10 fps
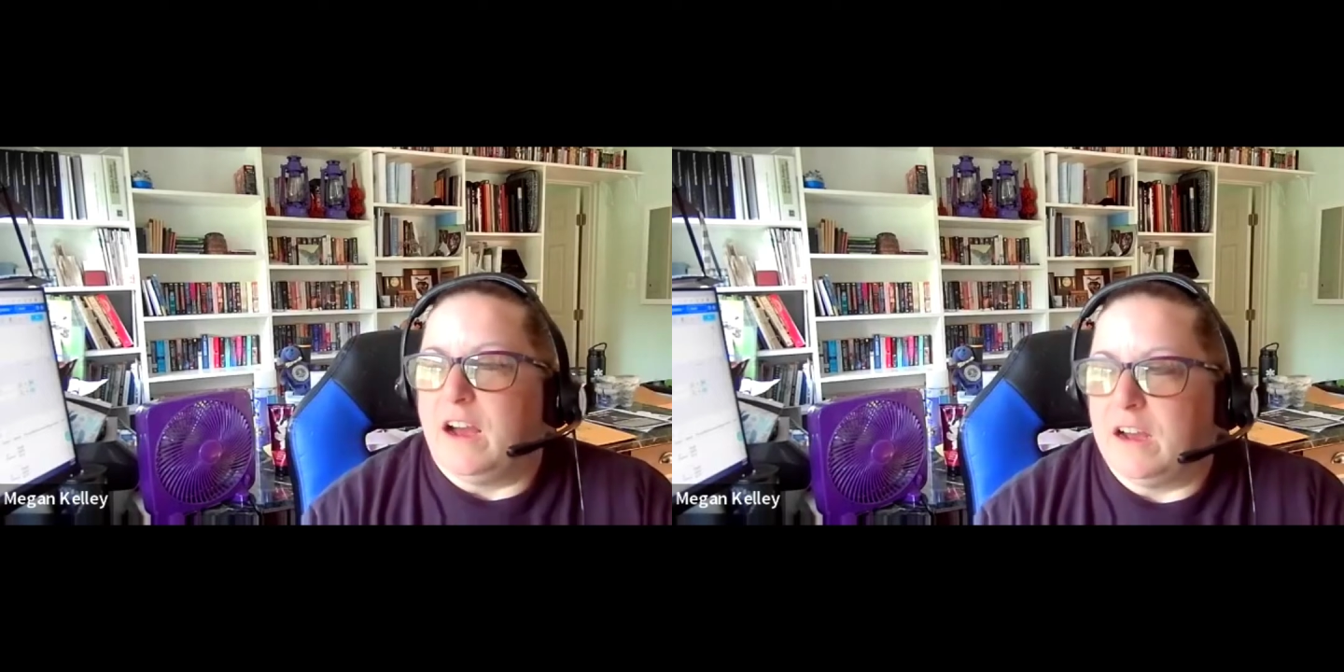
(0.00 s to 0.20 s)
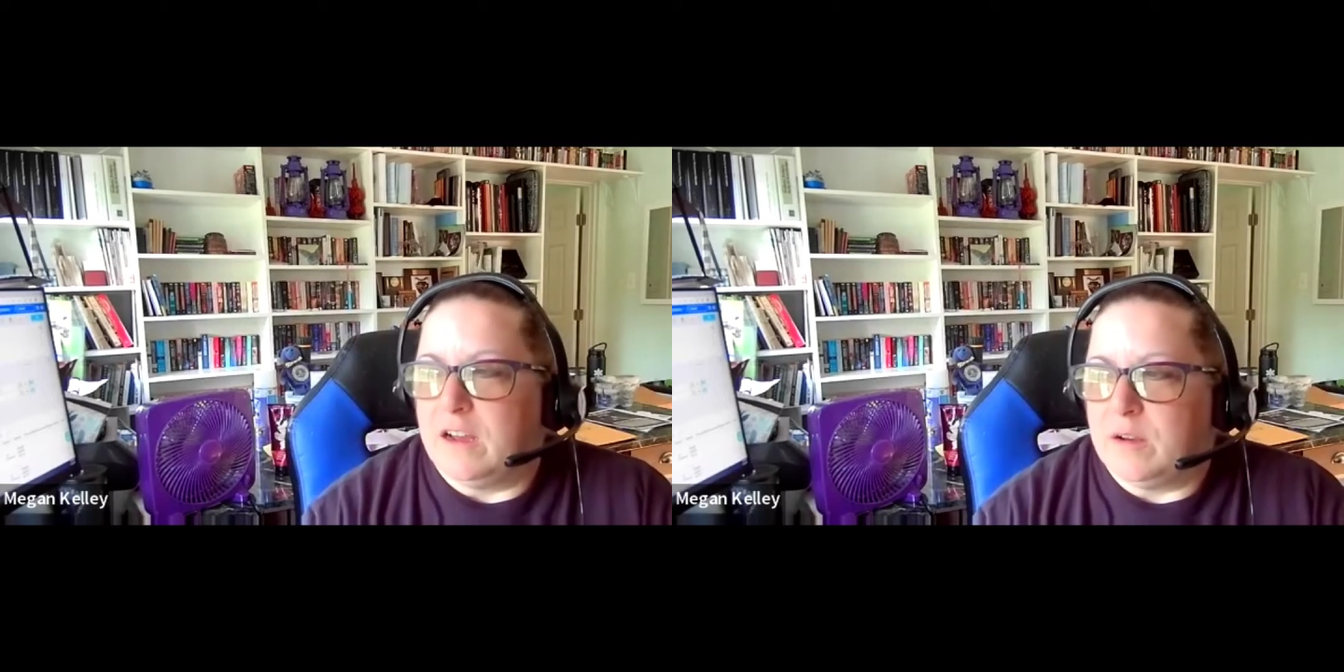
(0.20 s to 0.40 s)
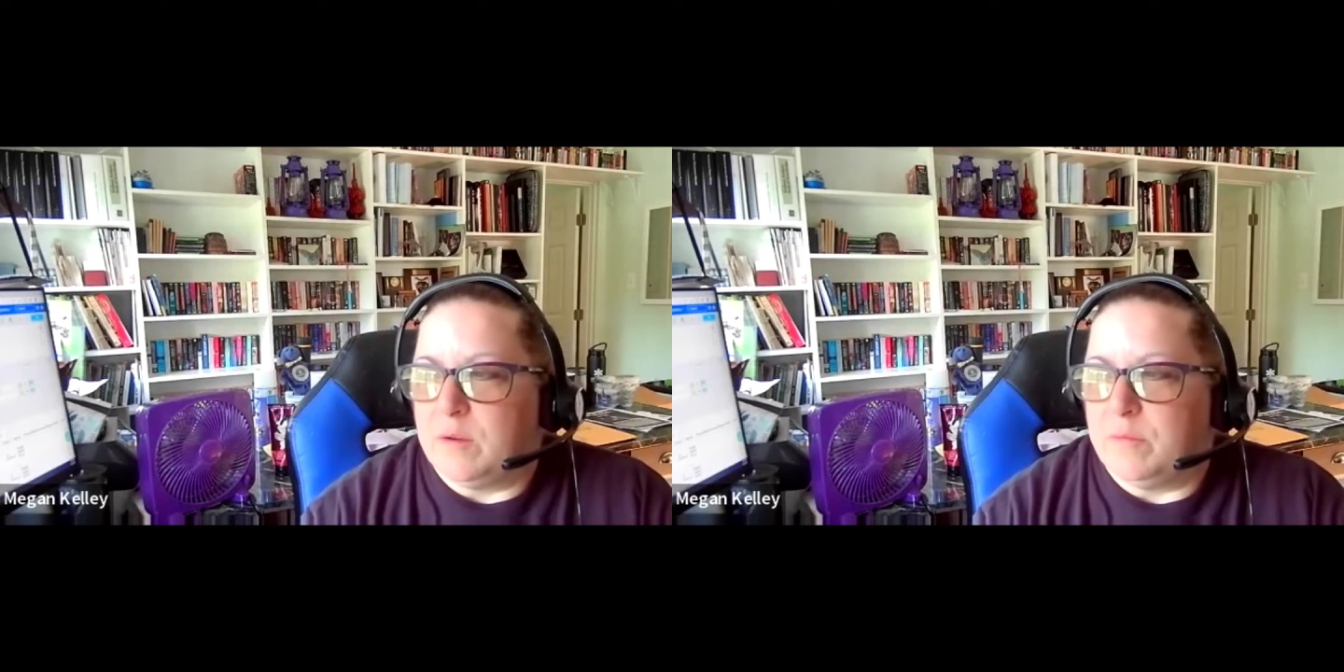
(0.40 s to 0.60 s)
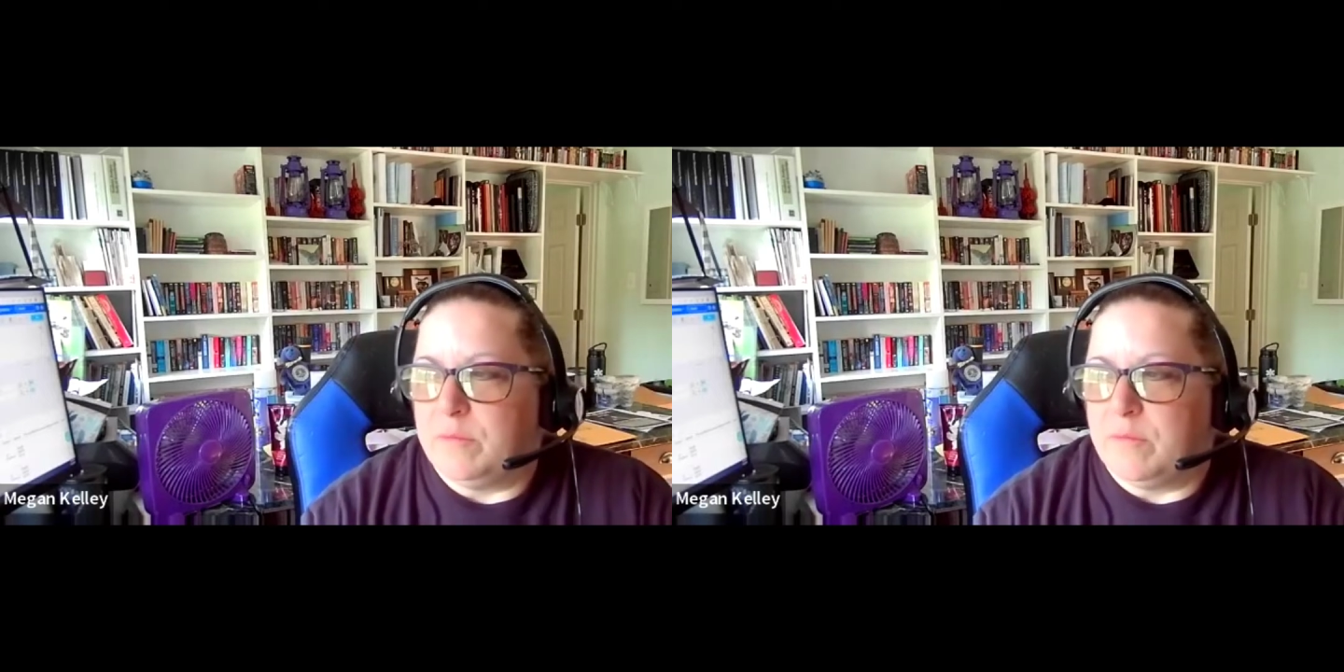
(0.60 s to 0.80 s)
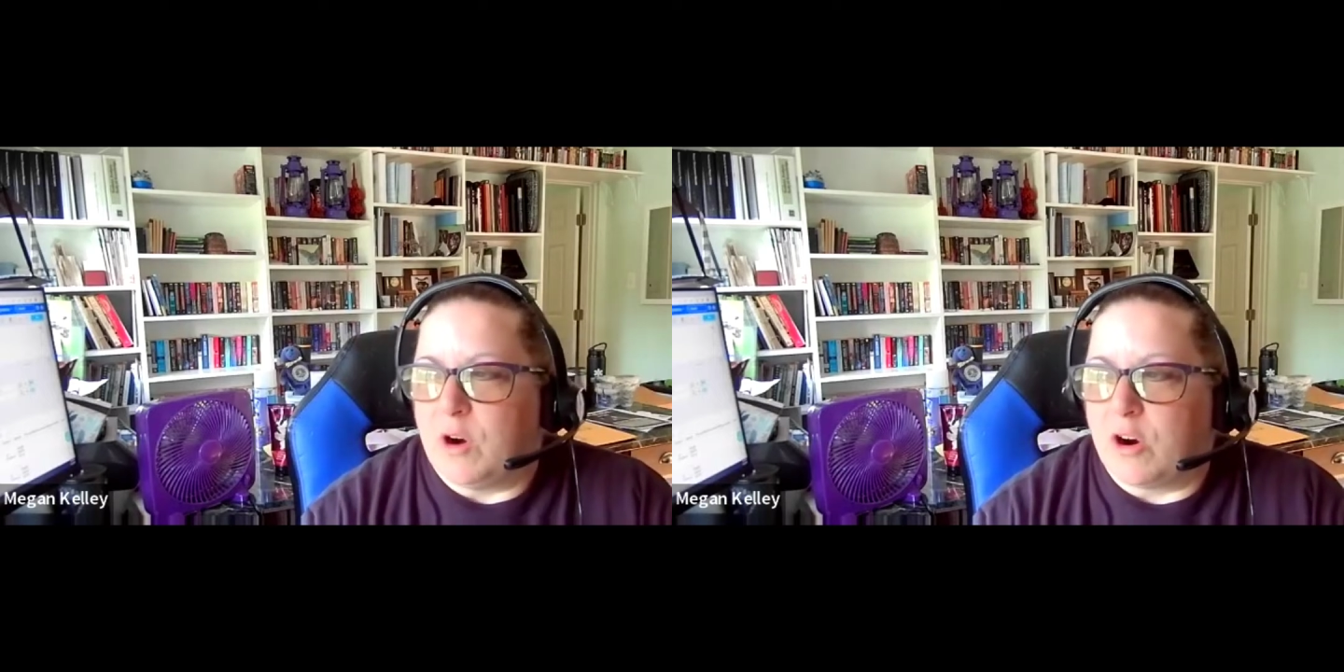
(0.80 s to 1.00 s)

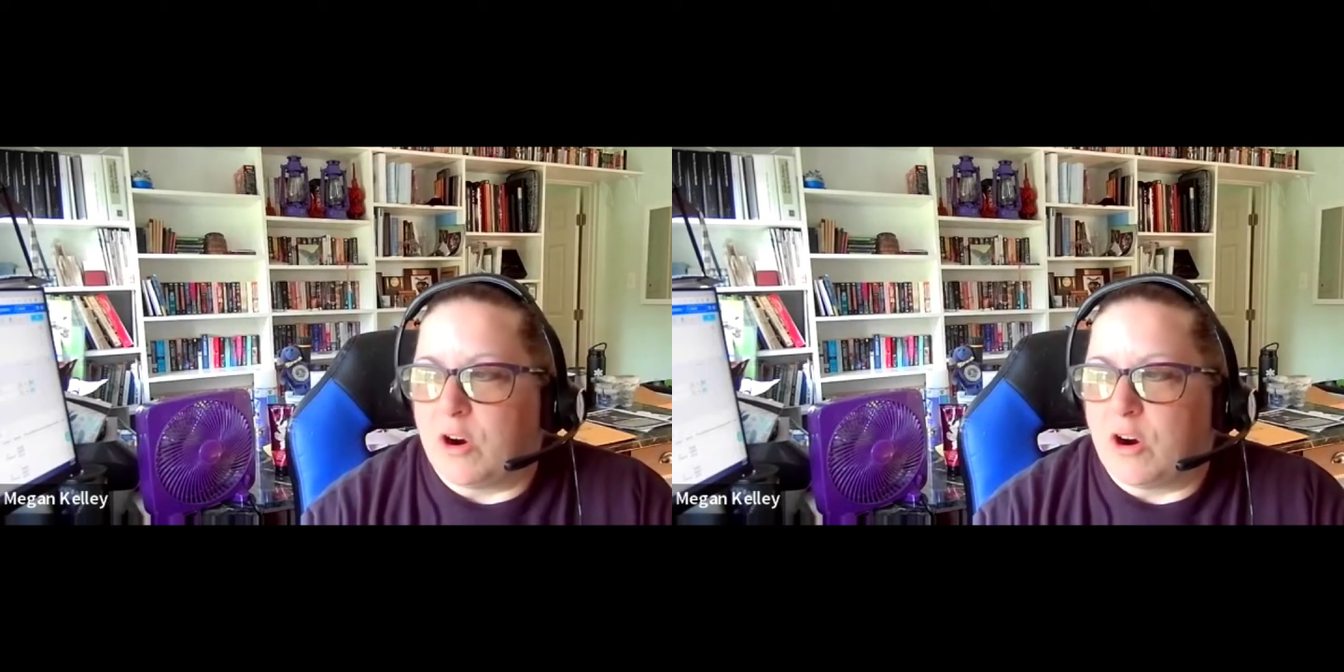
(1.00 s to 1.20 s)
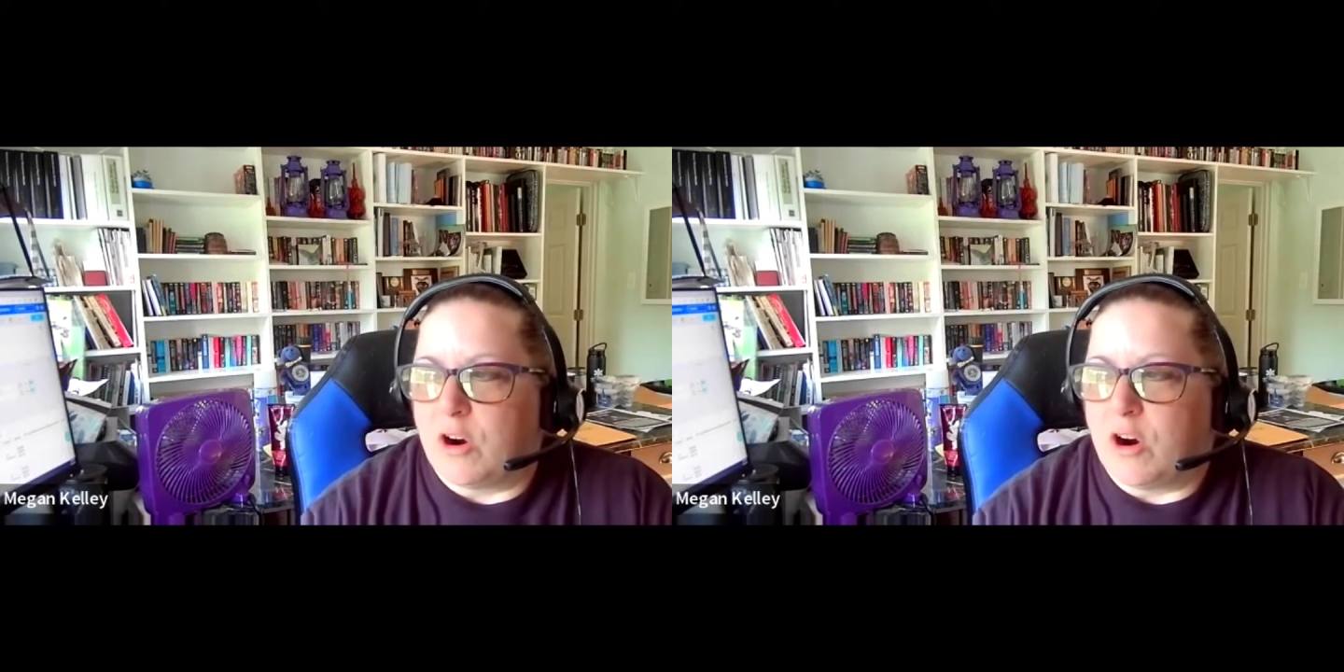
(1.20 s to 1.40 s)
are